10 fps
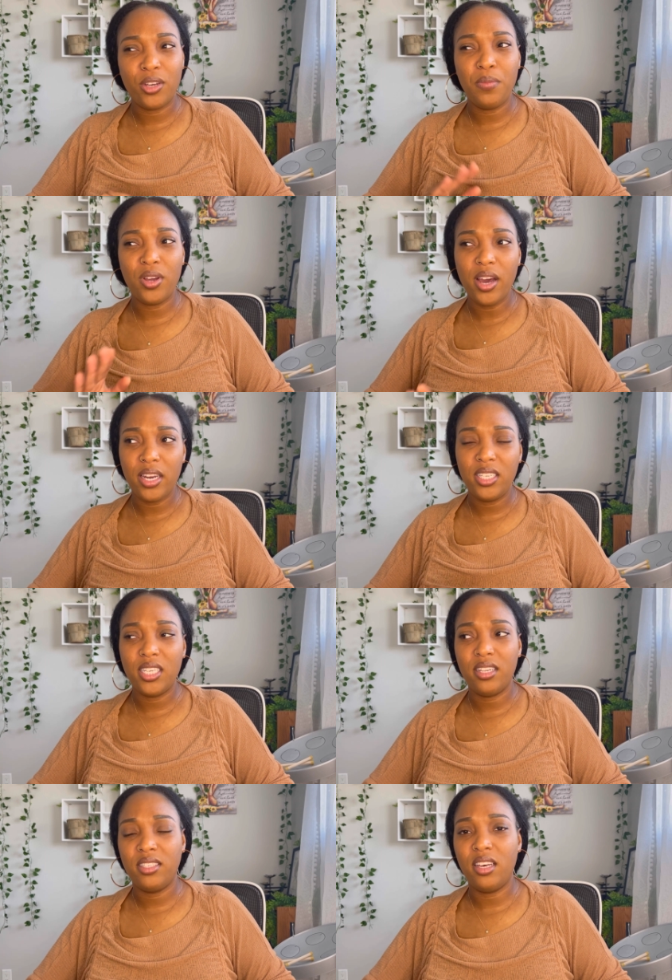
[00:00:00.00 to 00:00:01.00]
oh my god, I need to
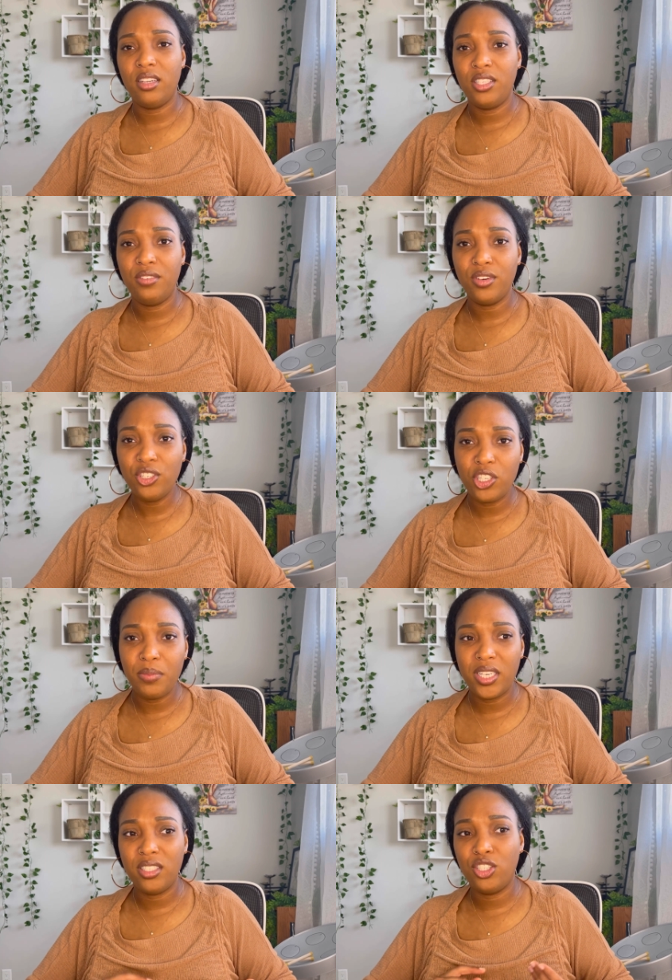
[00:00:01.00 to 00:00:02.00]
get this NLT version
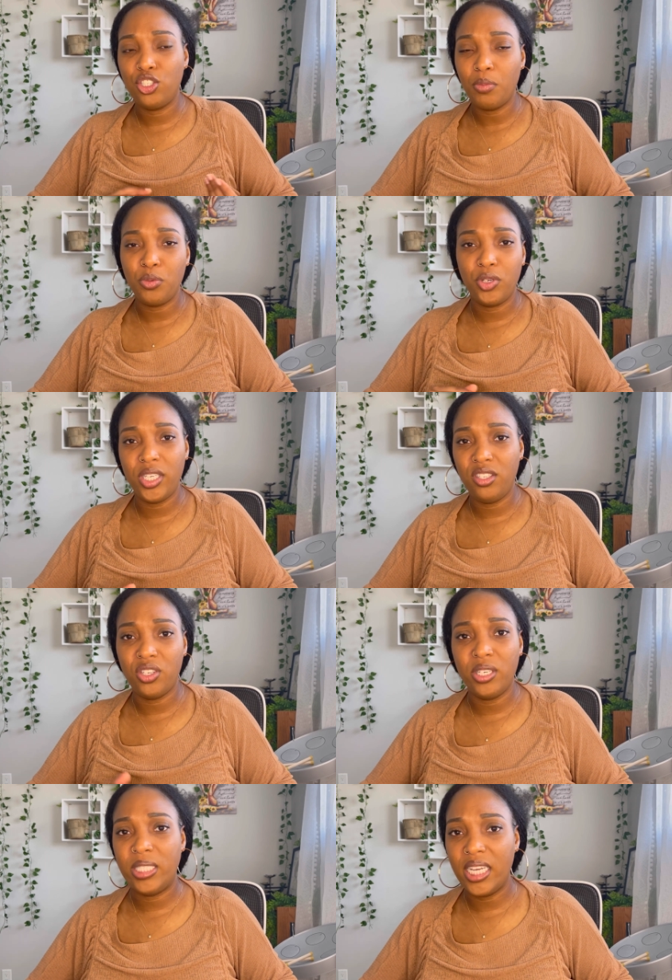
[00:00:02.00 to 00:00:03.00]
because it's so much more easy to
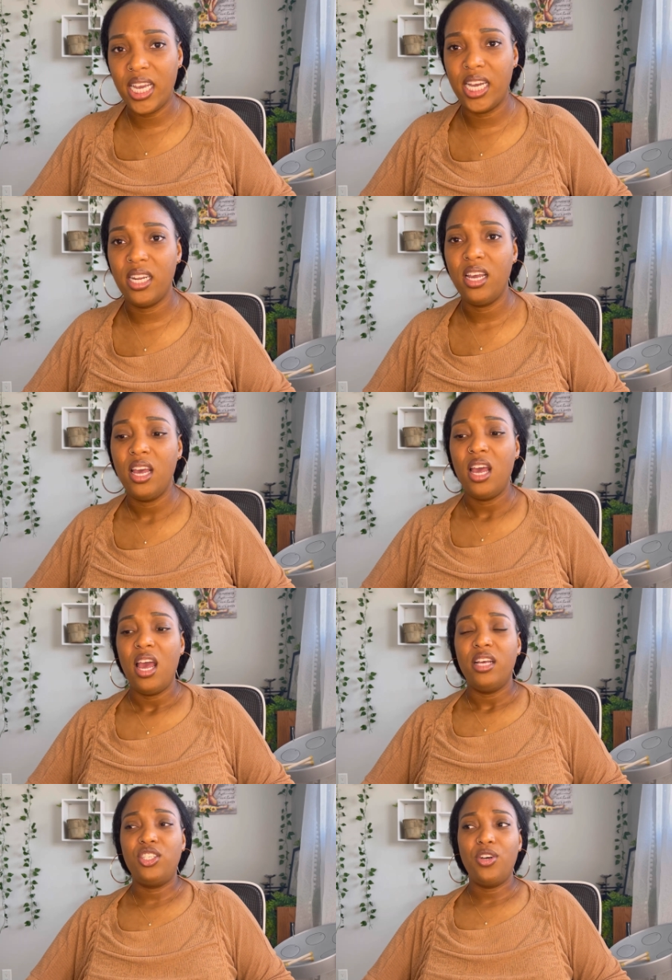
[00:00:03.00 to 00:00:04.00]
understand.
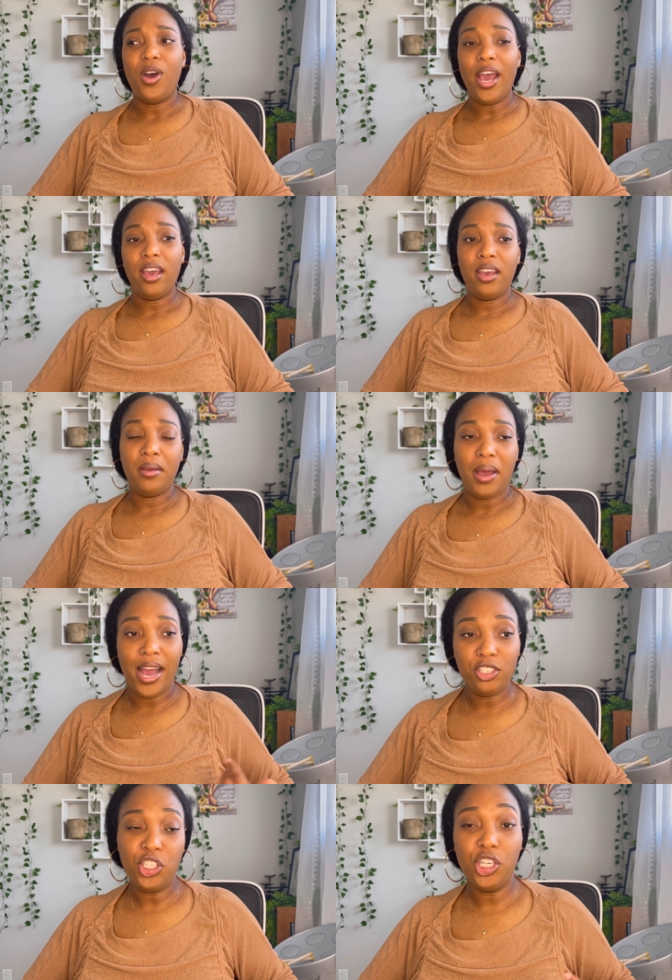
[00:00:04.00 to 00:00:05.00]
So I
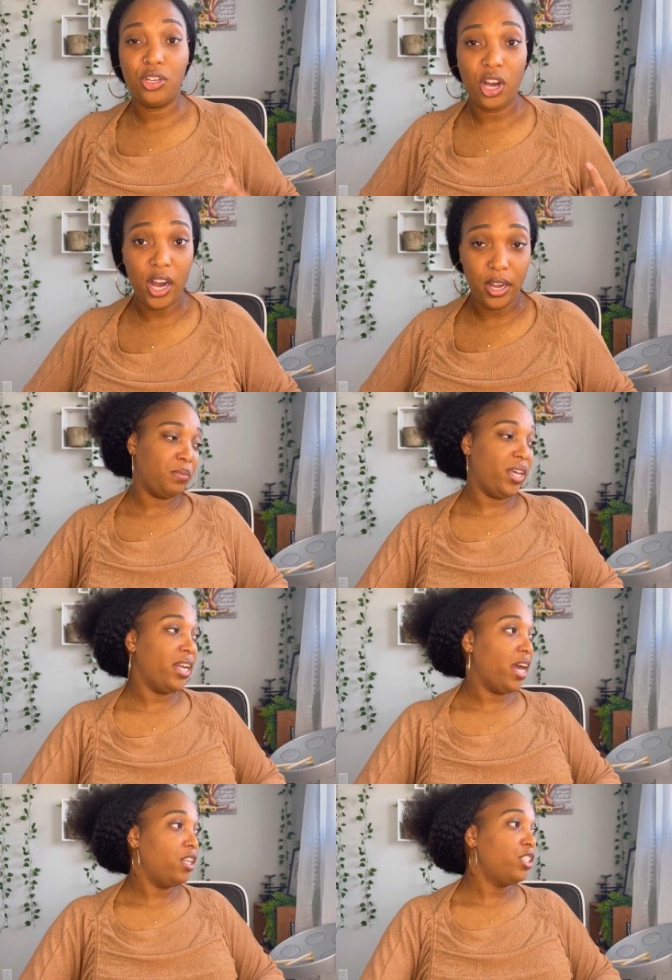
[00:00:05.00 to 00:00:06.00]
actually got an
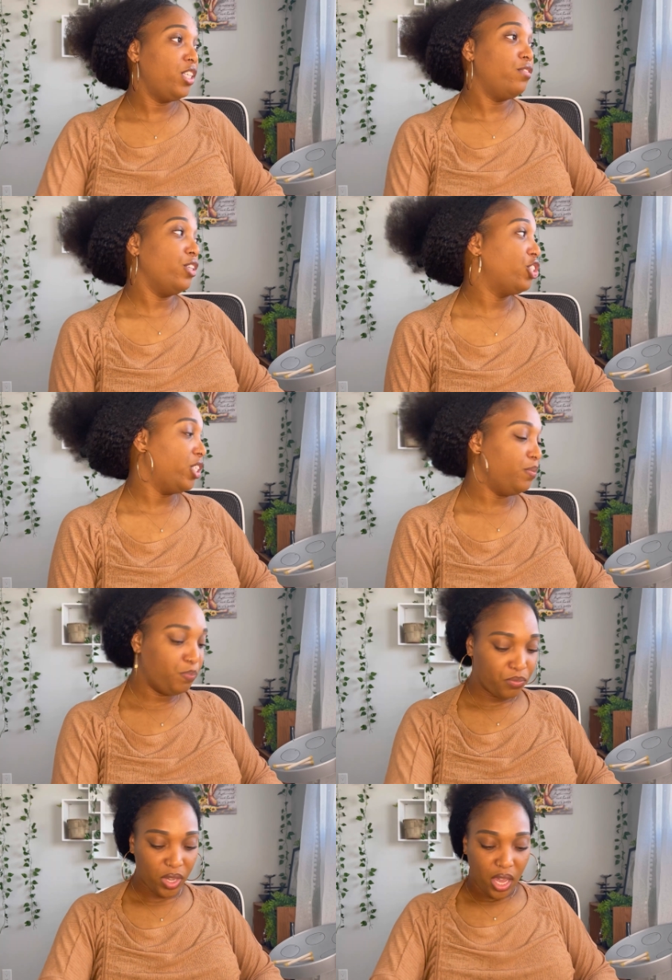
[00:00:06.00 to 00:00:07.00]
NLT version,
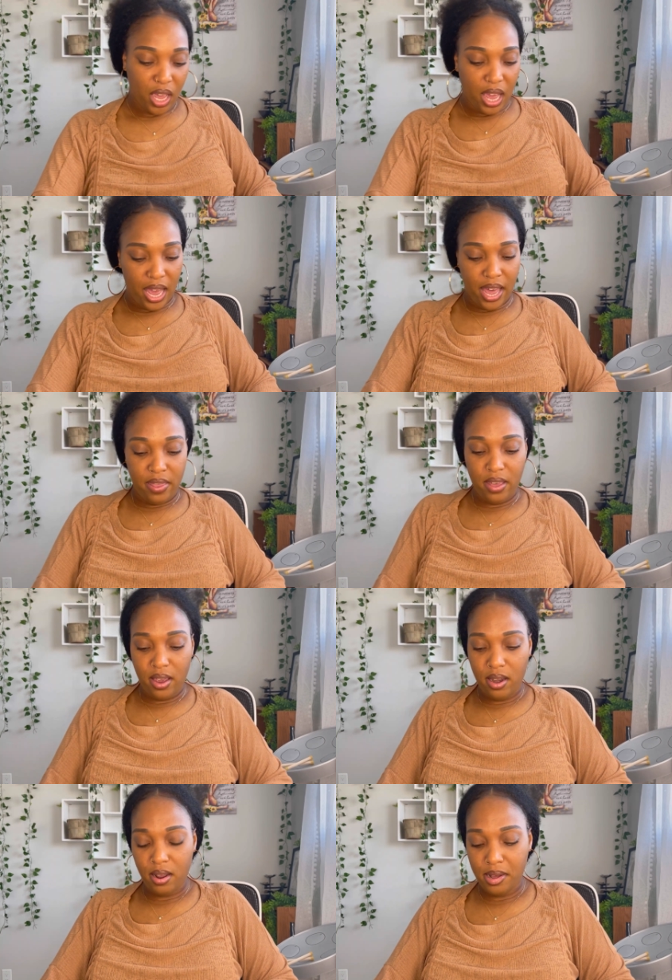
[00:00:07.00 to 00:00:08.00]
and
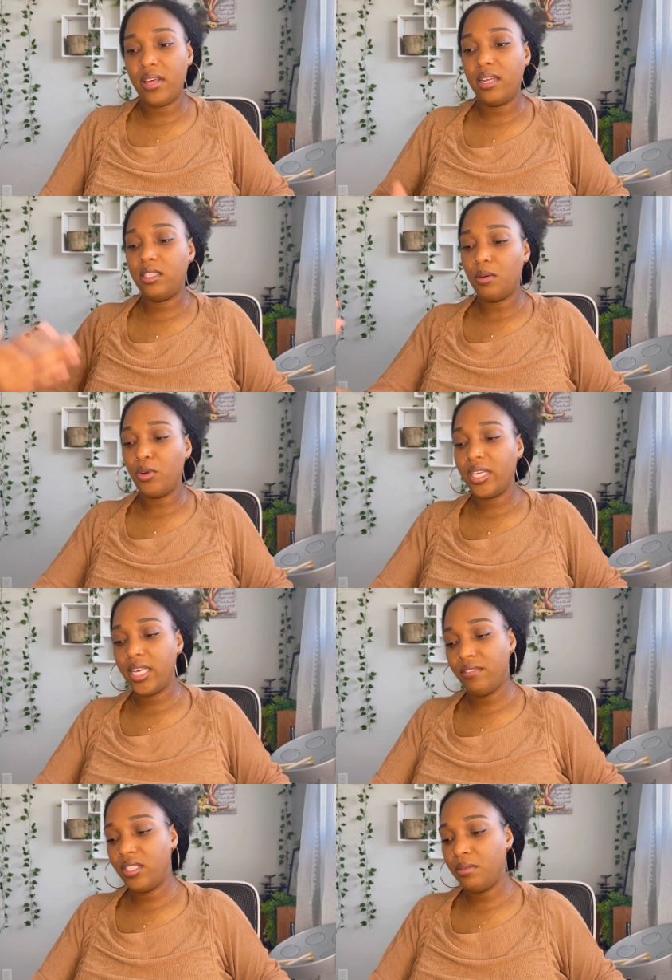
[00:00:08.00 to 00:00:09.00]
then someone
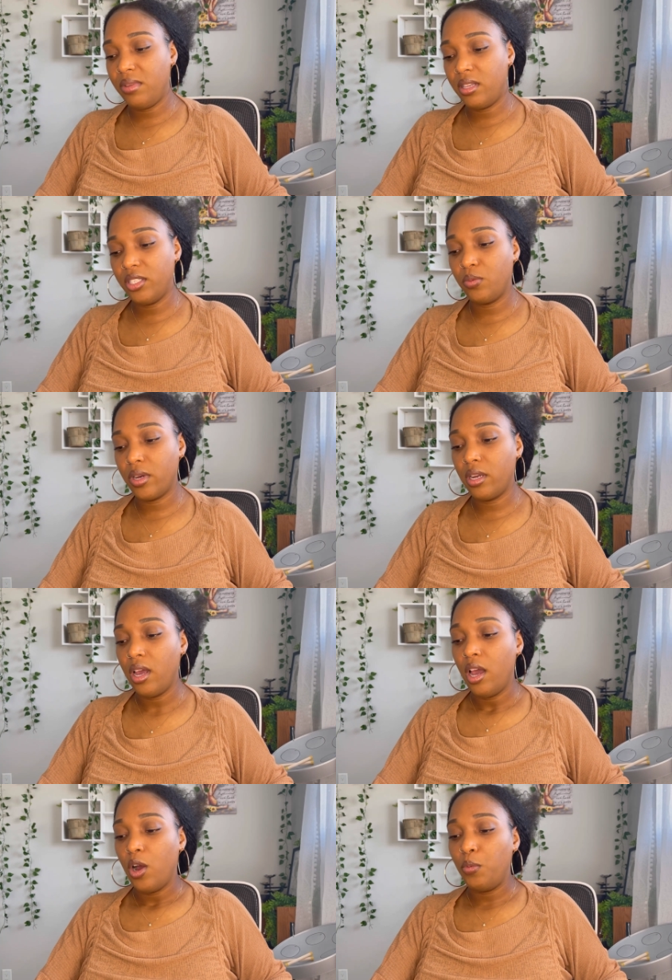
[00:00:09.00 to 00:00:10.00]
gifted me this one,
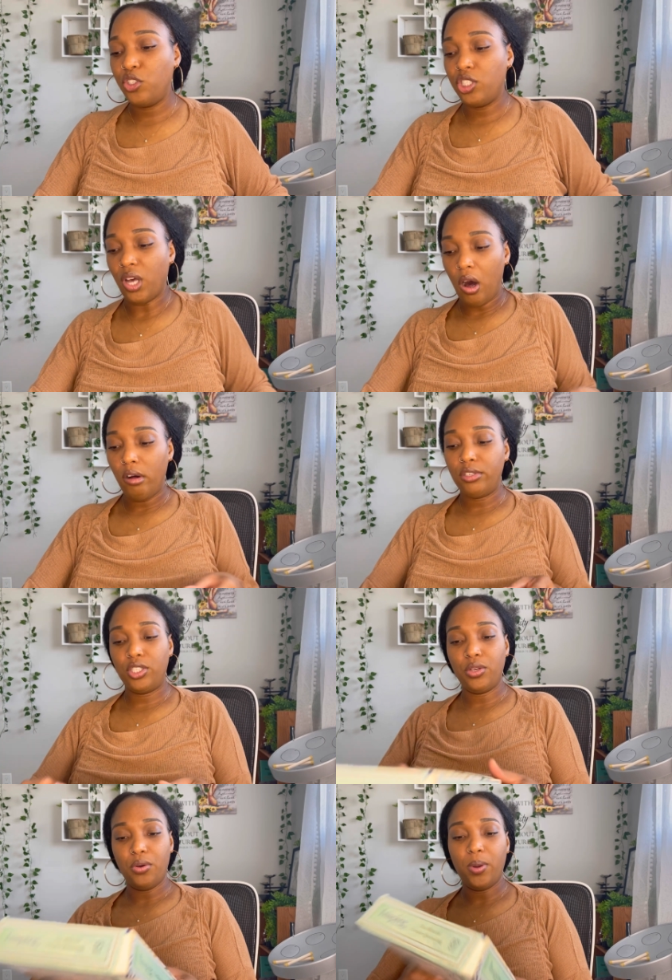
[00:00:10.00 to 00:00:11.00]
which is
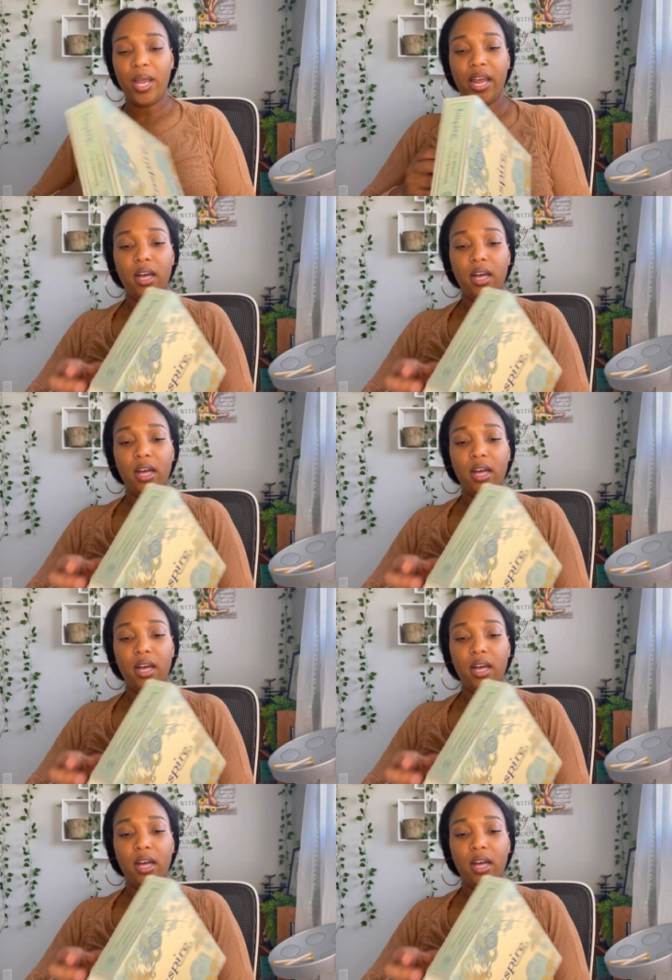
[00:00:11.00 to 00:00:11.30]
also an